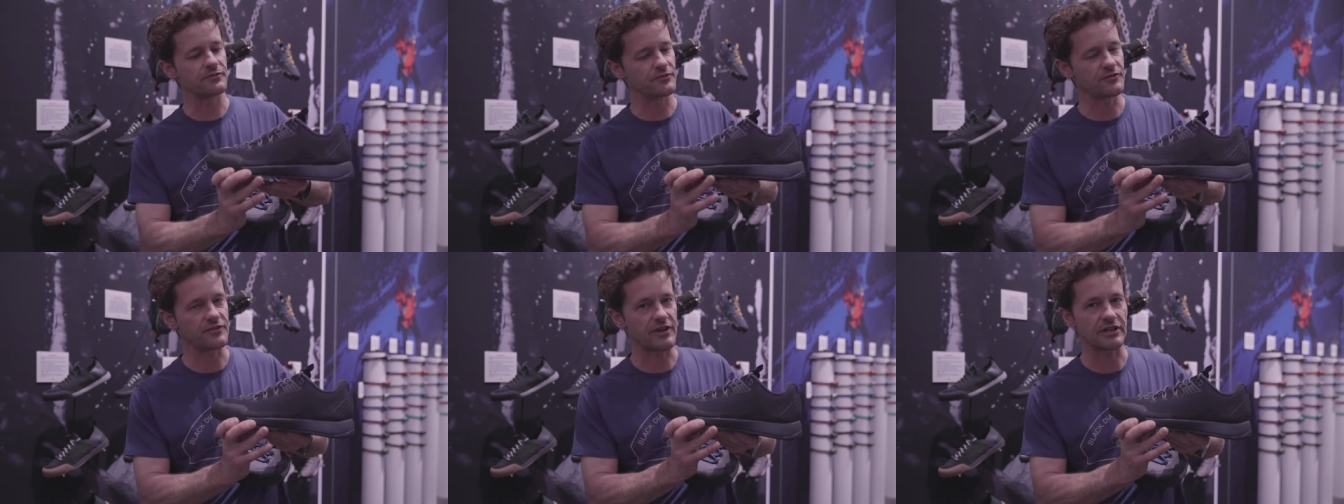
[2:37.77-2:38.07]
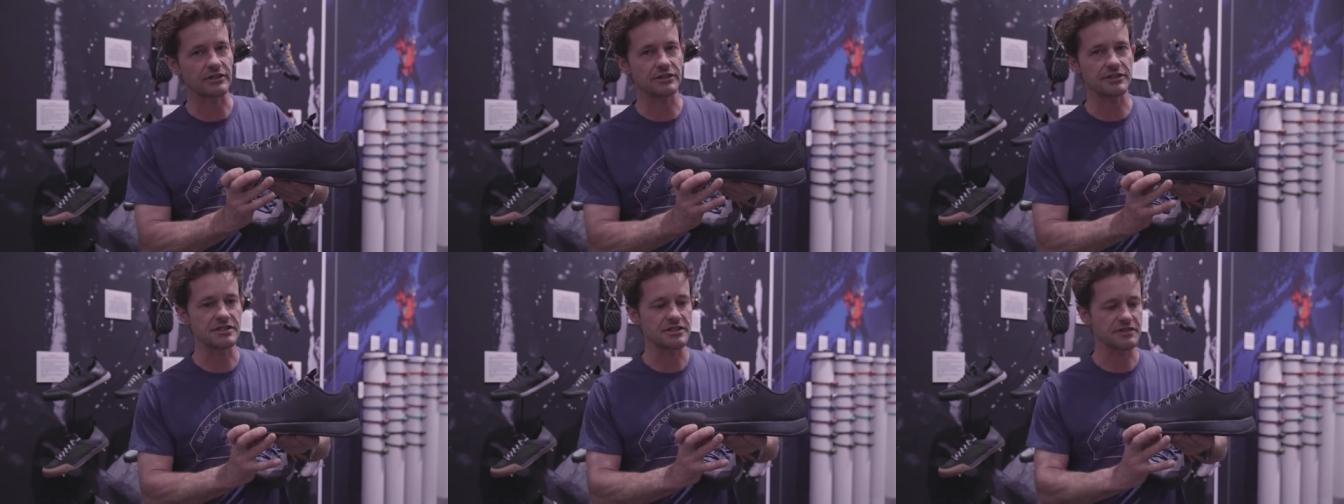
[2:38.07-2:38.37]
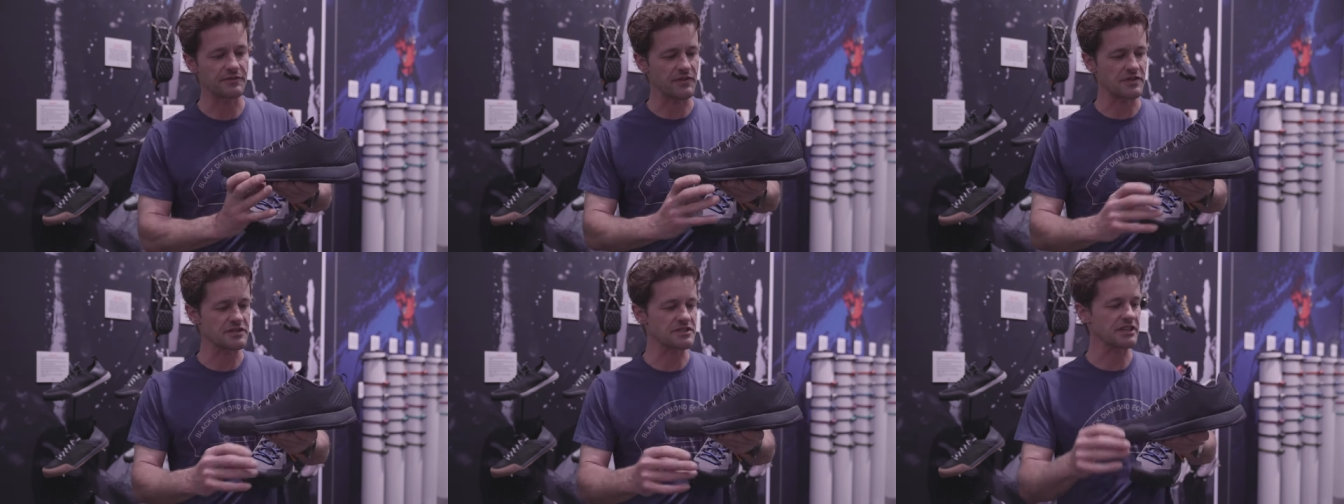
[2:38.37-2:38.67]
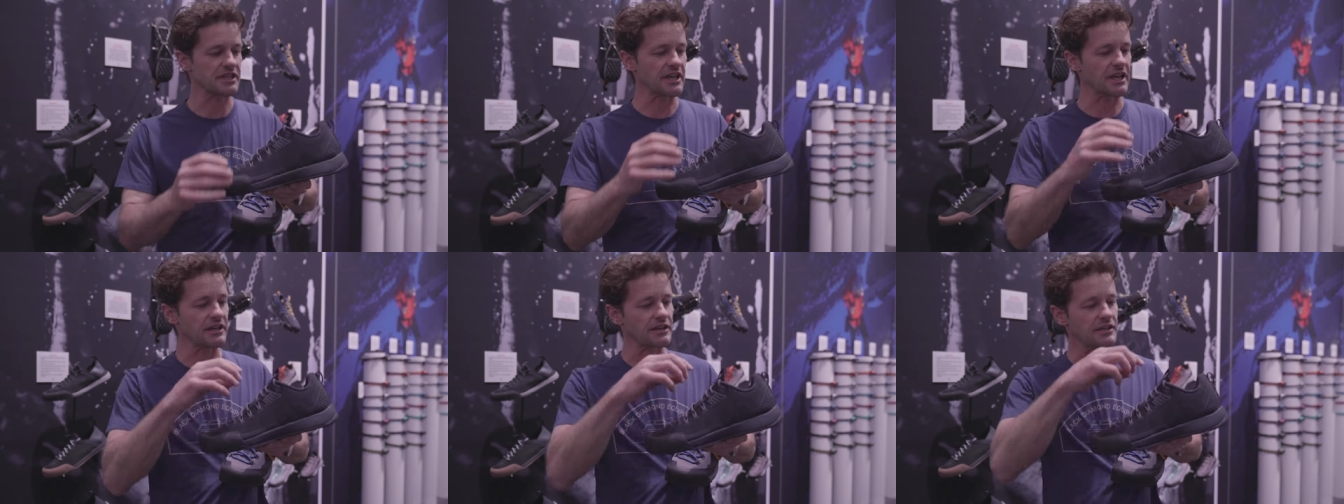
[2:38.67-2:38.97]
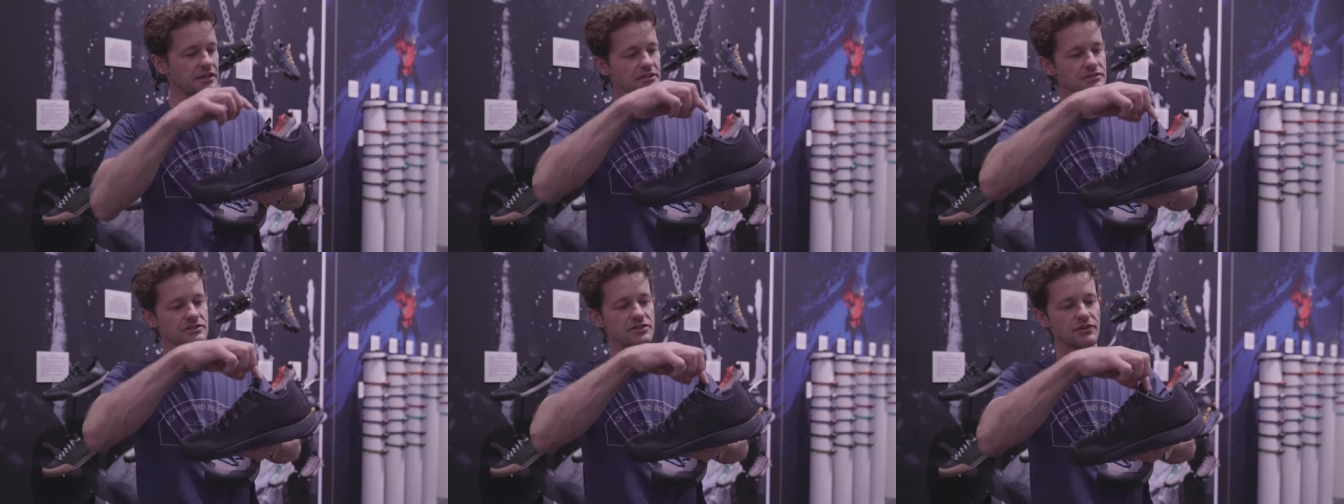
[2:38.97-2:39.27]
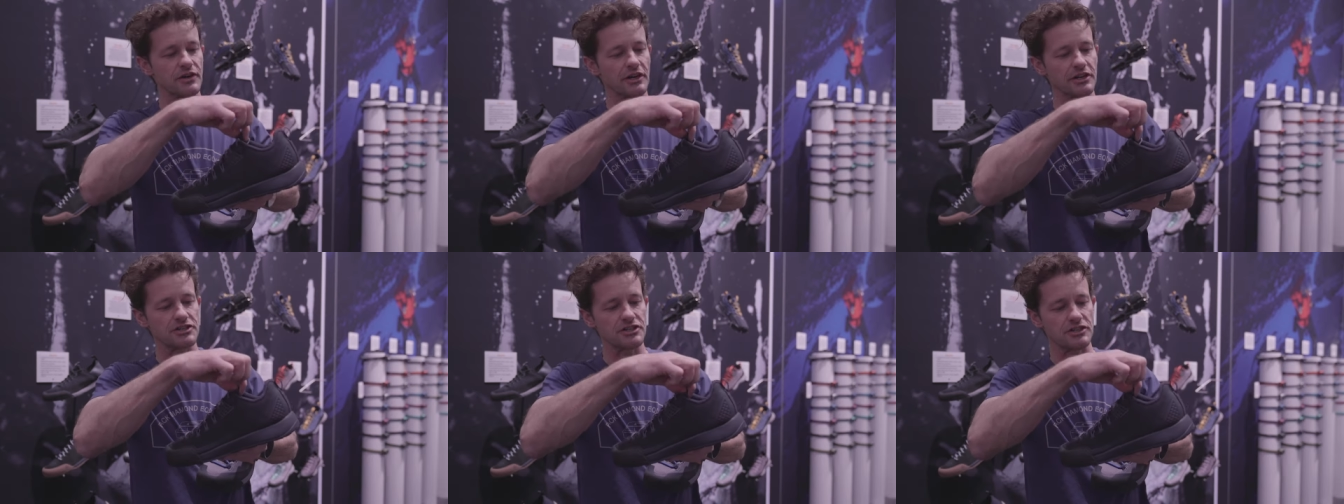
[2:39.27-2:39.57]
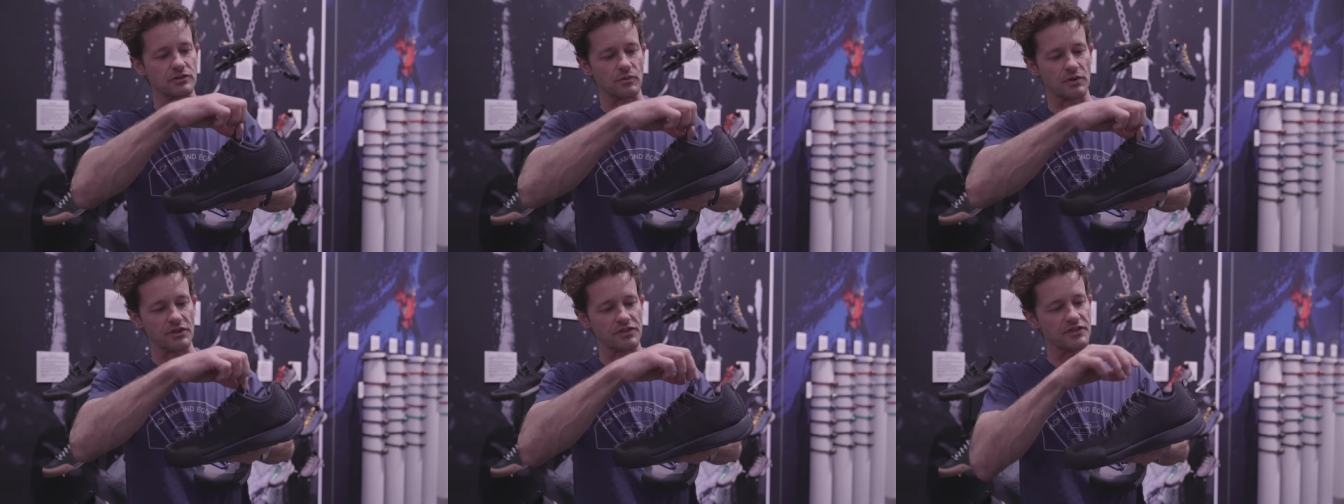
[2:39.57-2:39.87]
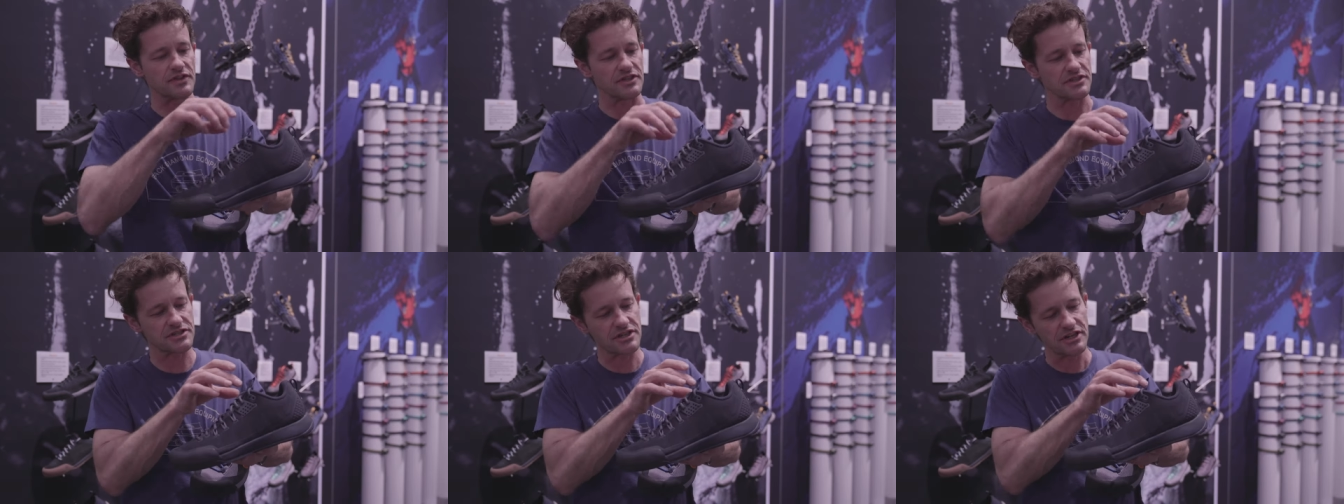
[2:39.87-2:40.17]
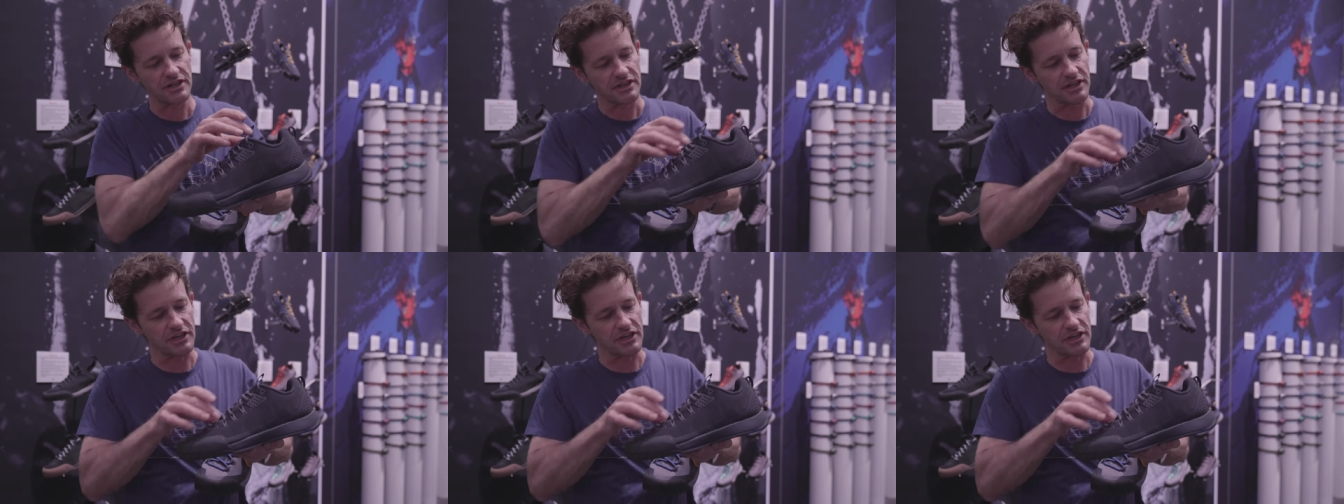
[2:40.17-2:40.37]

fairly sophisticated construction with this